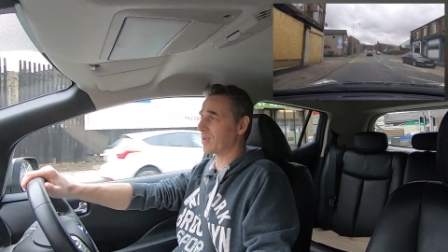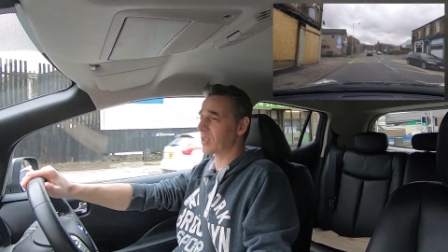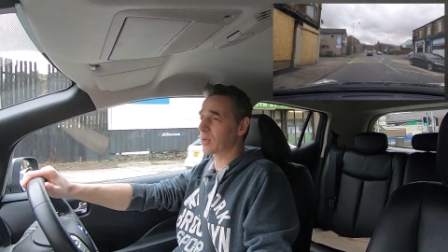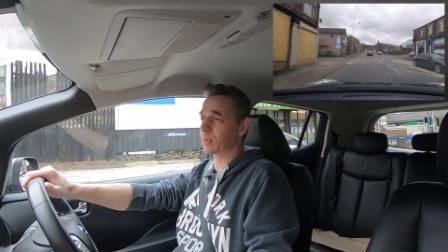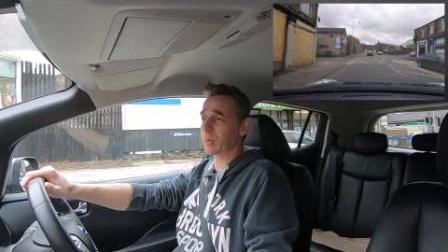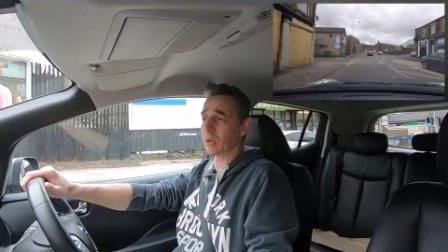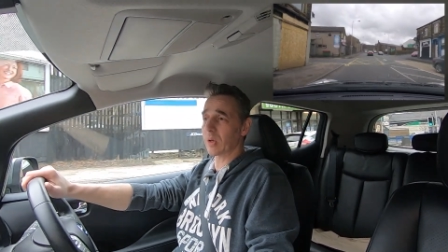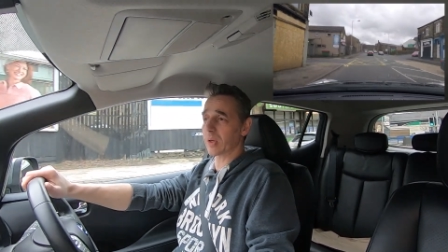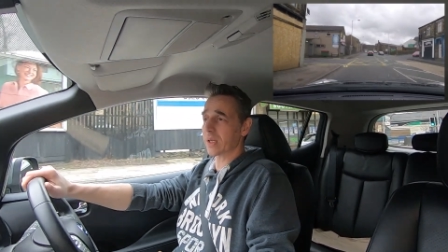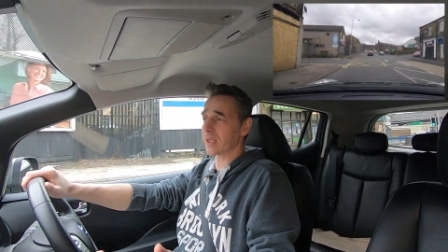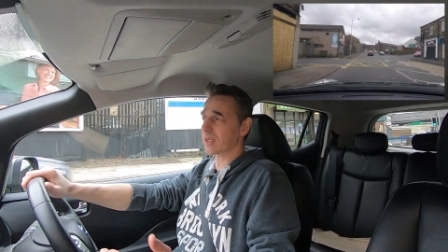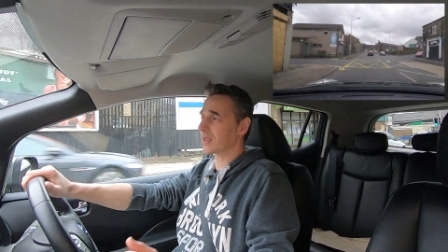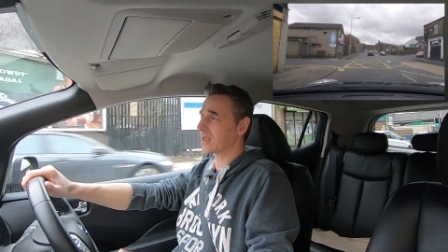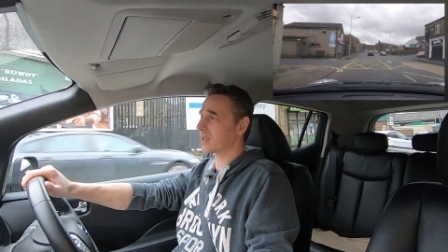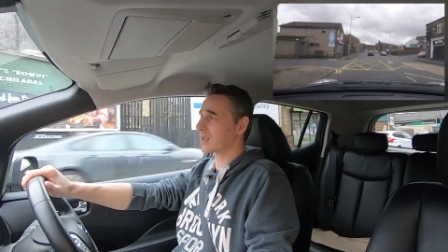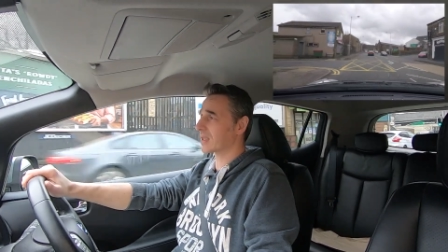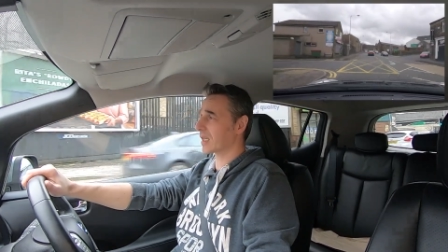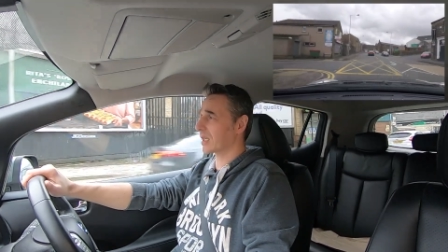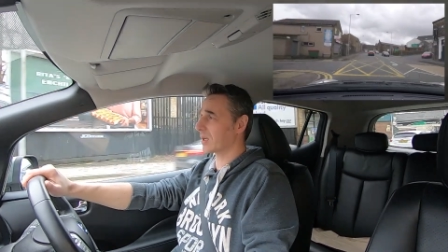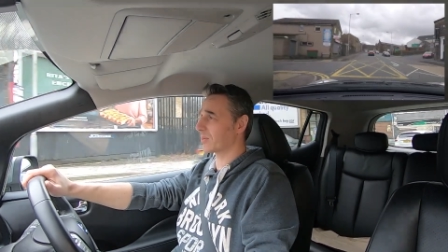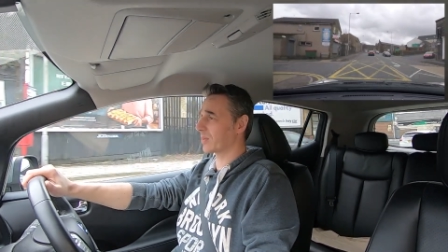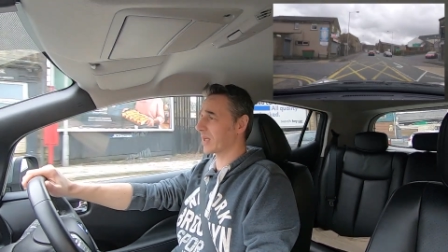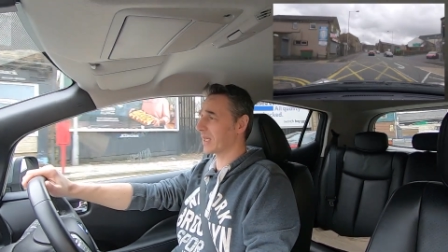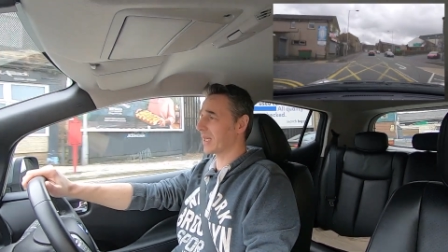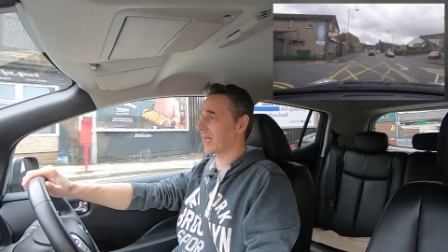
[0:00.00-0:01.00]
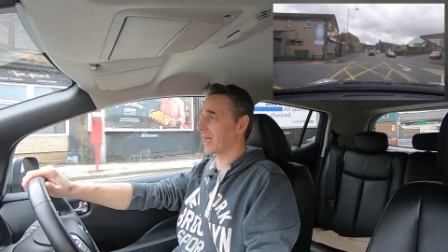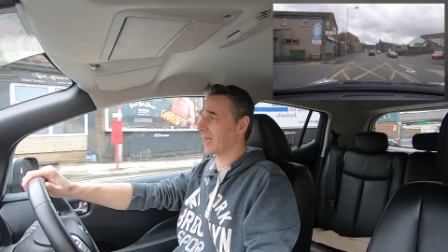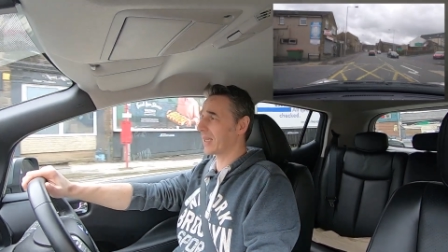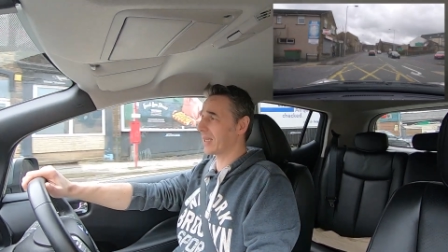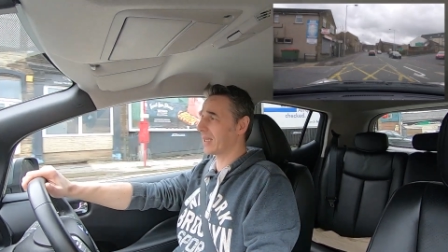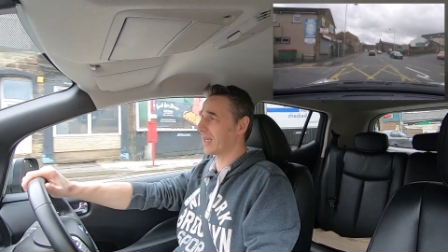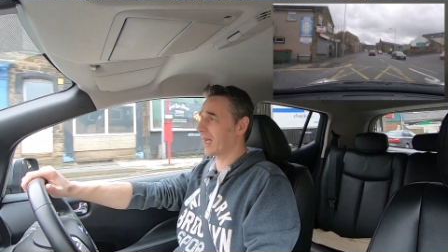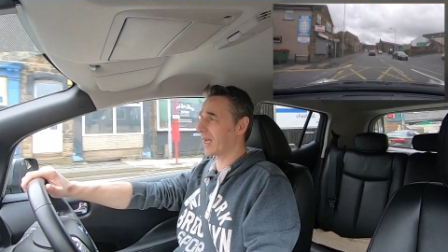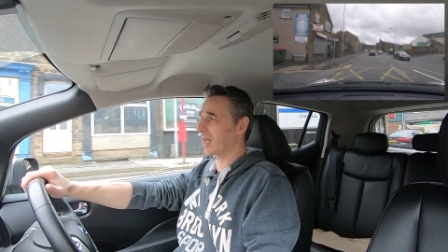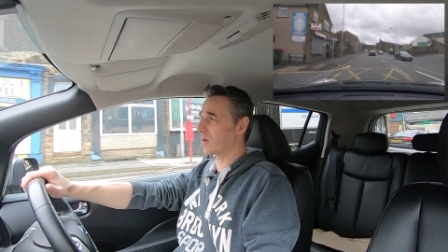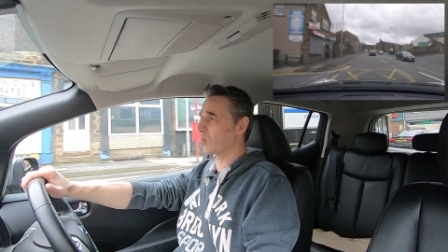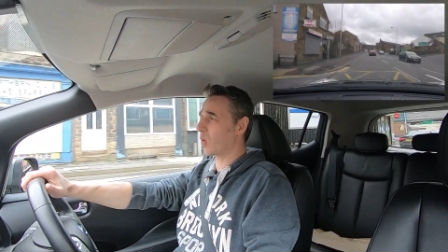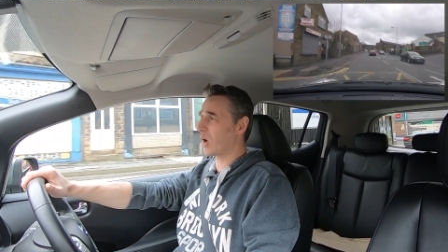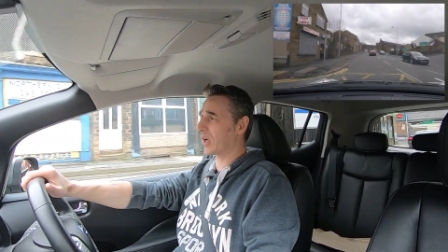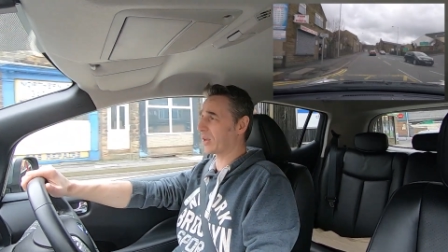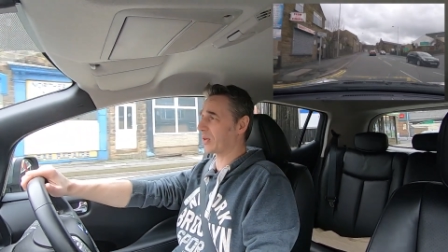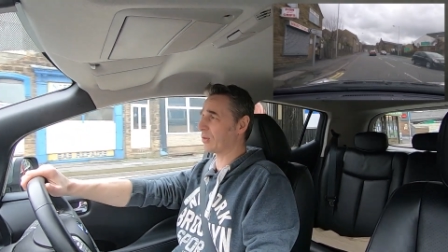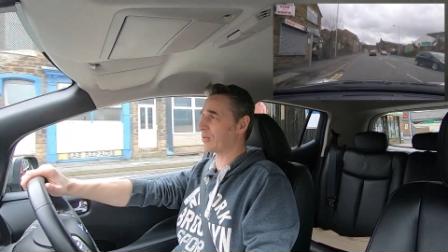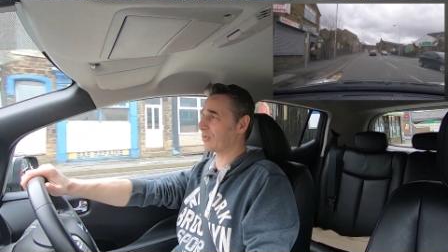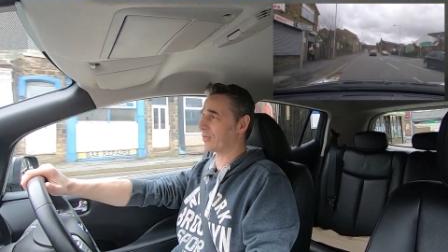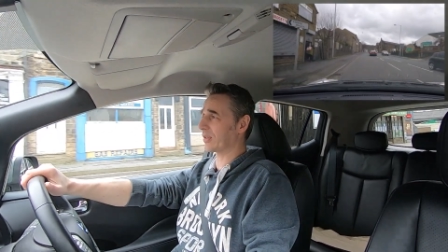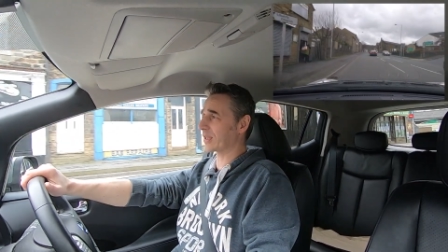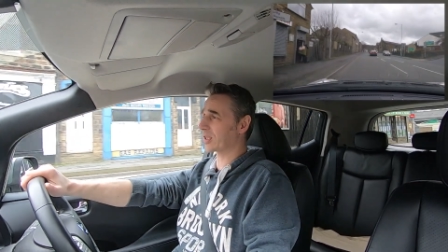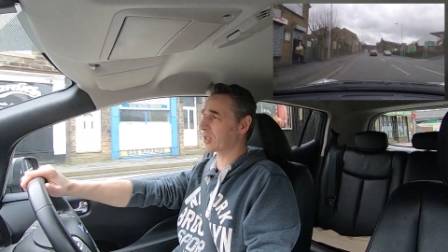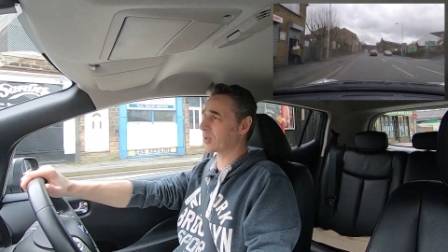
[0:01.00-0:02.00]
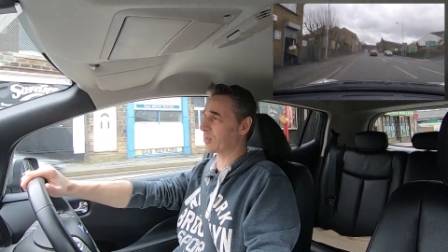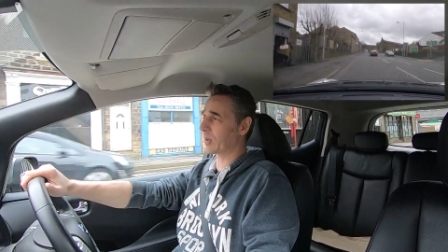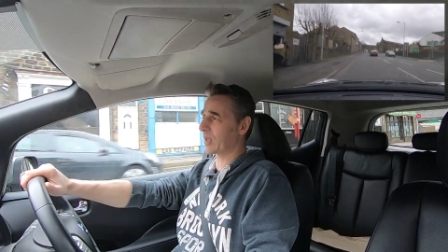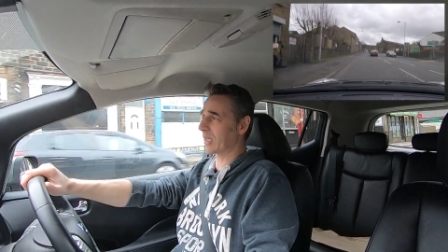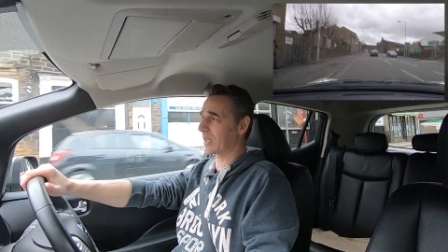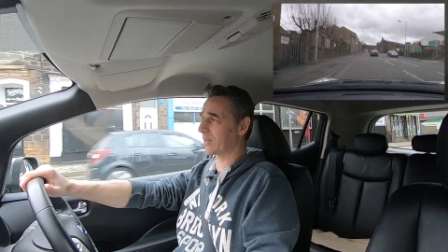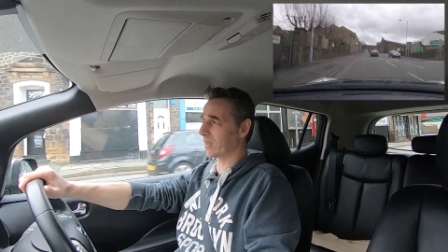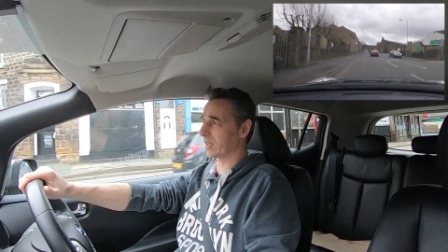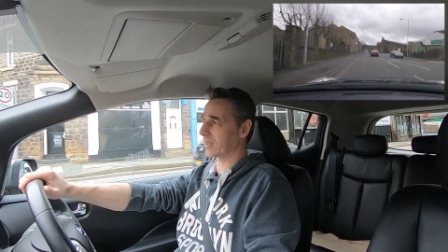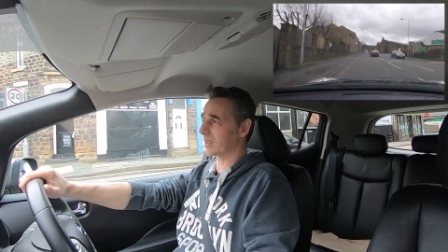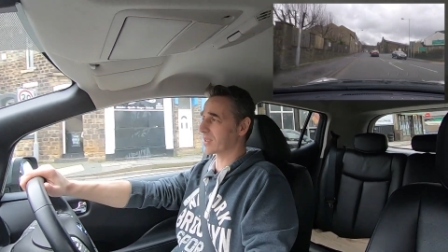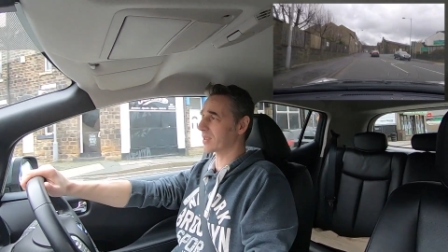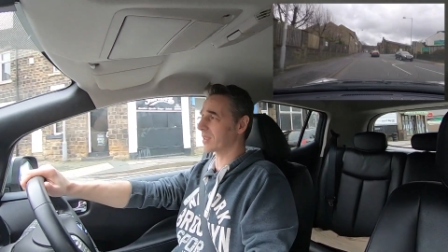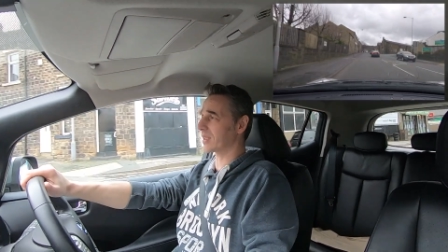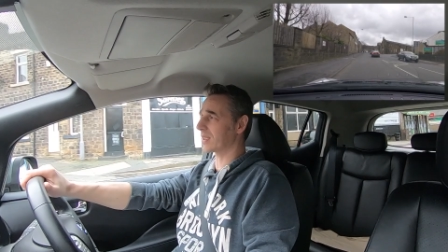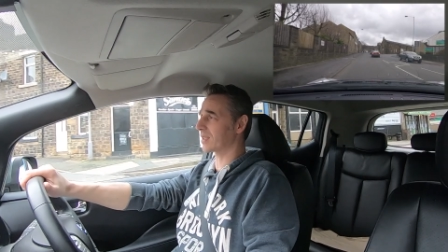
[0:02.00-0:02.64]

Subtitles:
And to be honest, it's going to be a one-off experience,